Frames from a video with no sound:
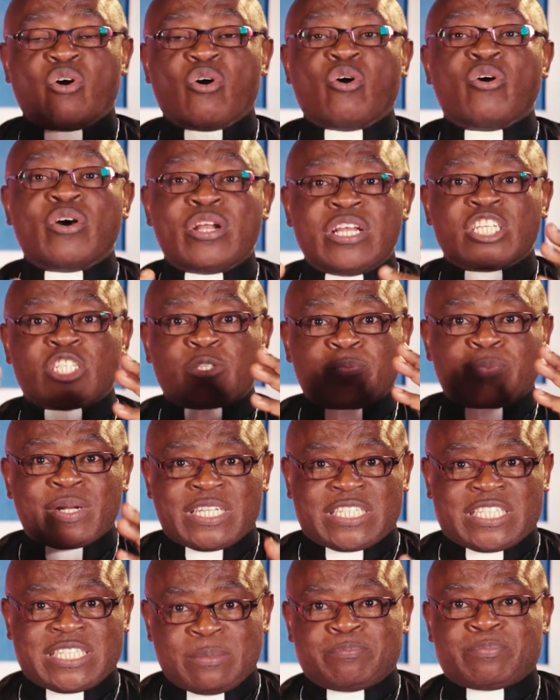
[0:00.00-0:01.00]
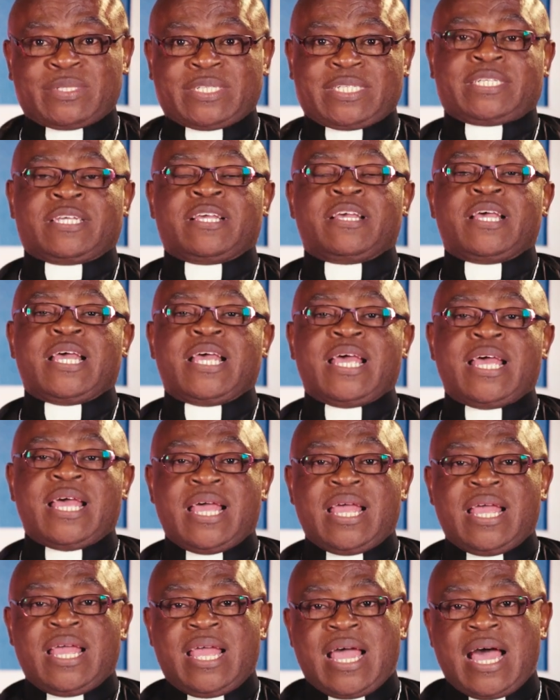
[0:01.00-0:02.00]
God's precepts.
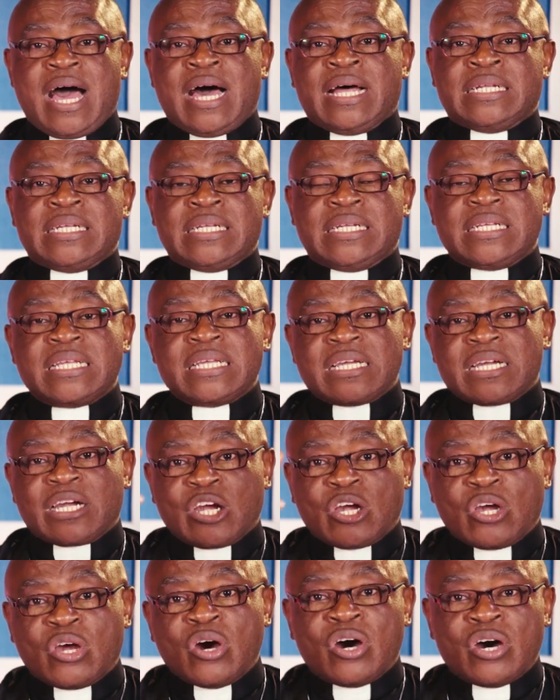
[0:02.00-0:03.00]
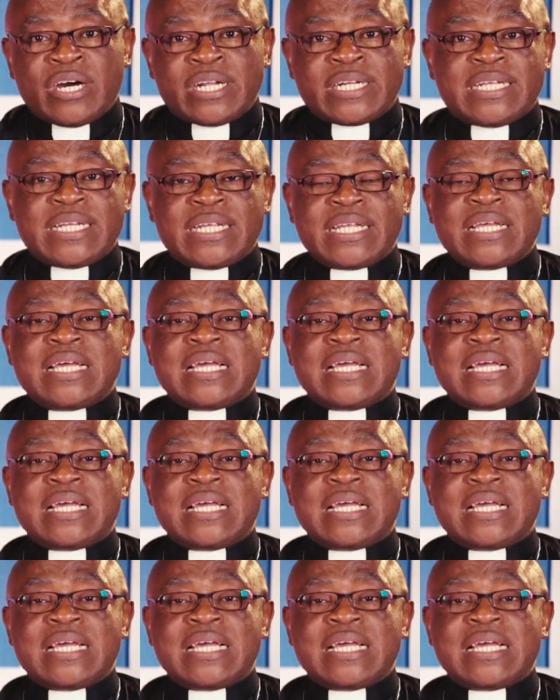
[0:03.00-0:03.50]
And God